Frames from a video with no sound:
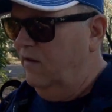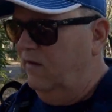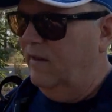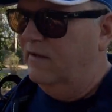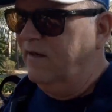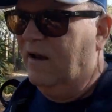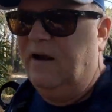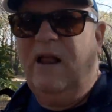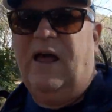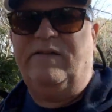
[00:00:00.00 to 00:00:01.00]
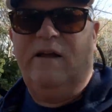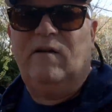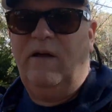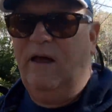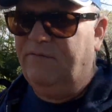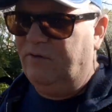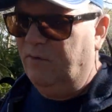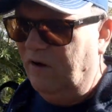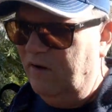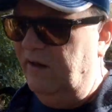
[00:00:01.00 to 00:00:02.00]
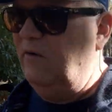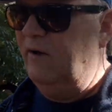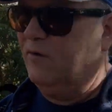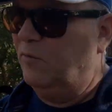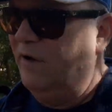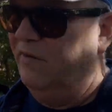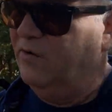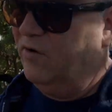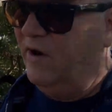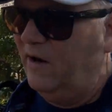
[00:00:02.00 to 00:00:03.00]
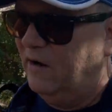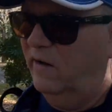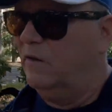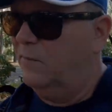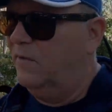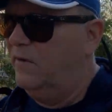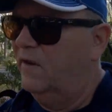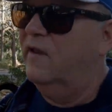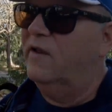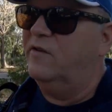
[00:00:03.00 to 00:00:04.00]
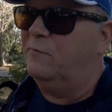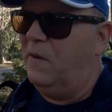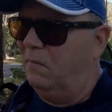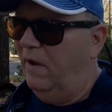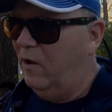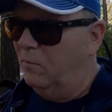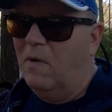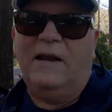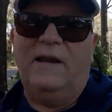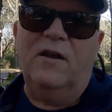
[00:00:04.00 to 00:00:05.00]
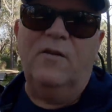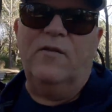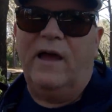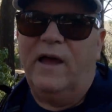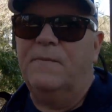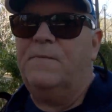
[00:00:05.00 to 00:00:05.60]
that's kind of nice. I don't have to ride the train. I don't have to spend my own money to do that.